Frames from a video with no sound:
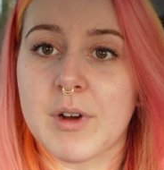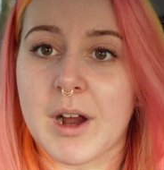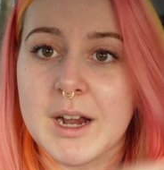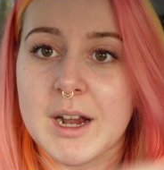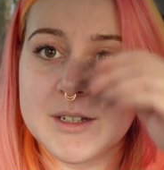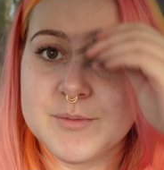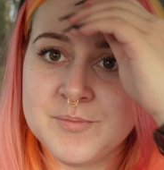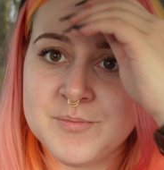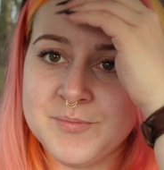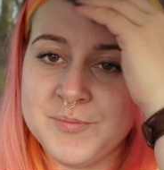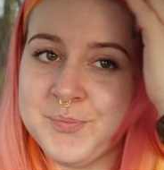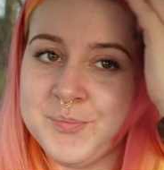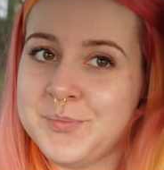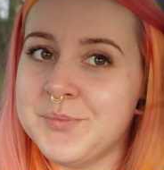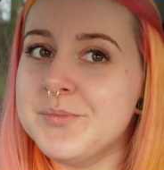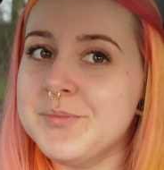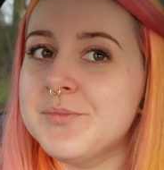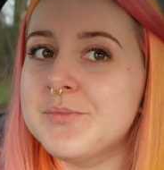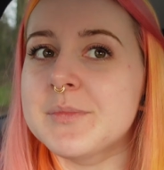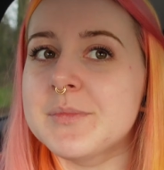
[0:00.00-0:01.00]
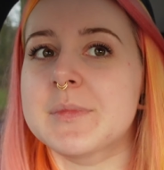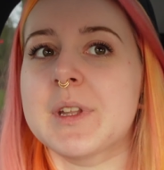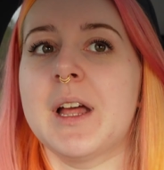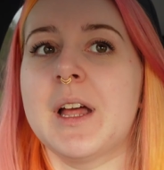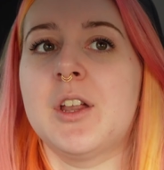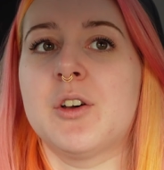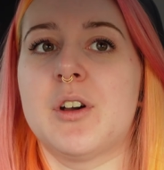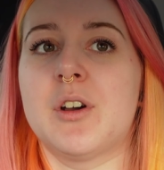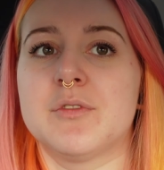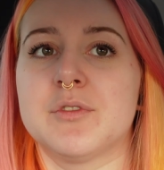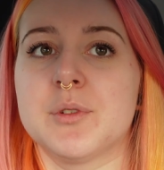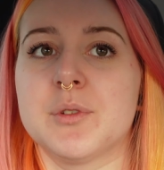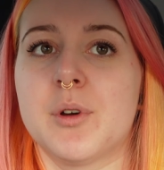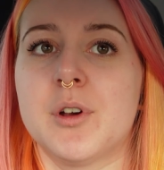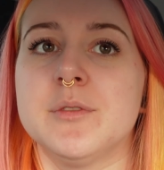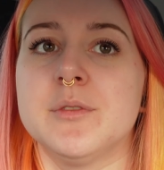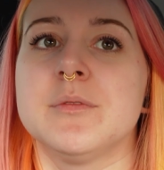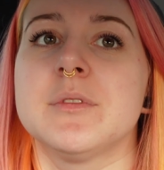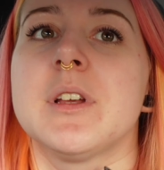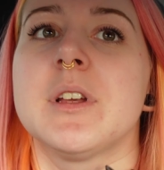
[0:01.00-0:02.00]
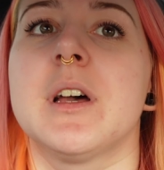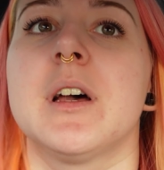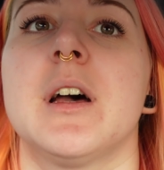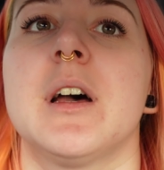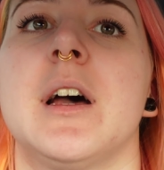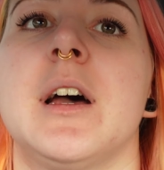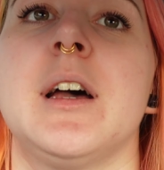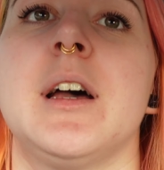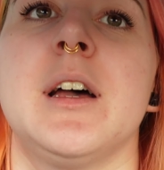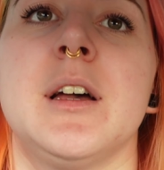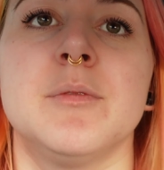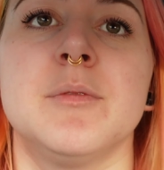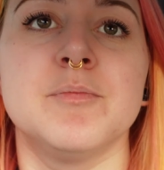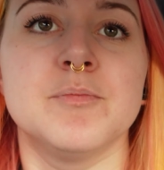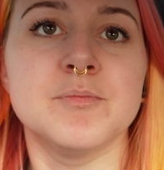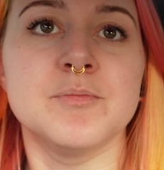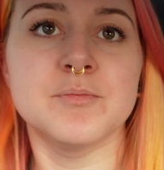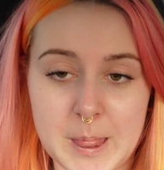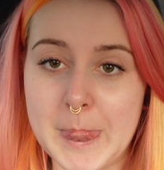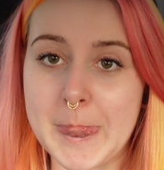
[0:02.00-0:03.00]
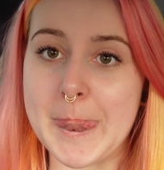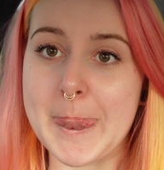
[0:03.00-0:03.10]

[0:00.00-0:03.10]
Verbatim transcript: Right. Hello, everyone. Um,